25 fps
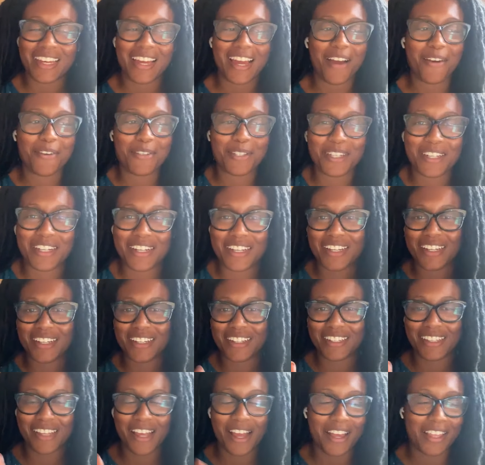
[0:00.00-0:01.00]
I was
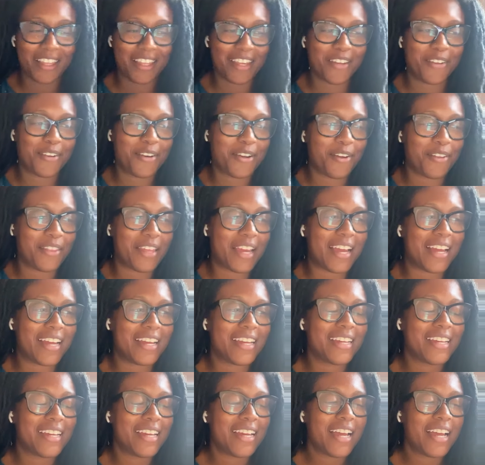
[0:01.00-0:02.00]
gonna uh let you know
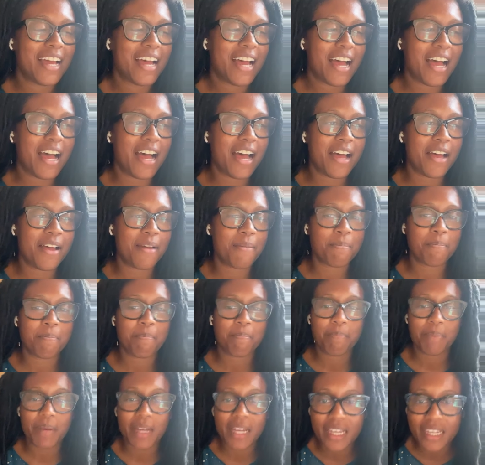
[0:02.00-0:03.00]
that,
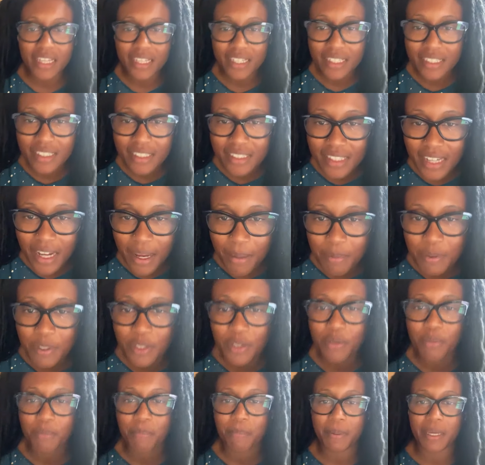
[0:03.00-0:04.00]
um but
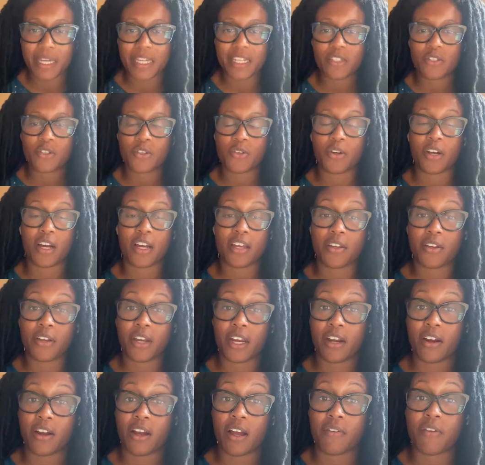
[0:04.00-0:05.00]
Neptune bitch, you cut your
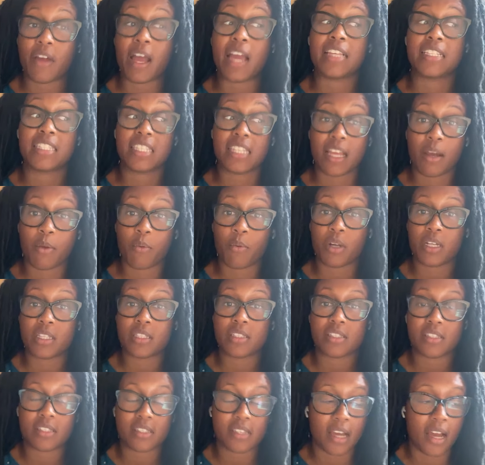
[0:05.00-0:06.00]
hair off. I did that once.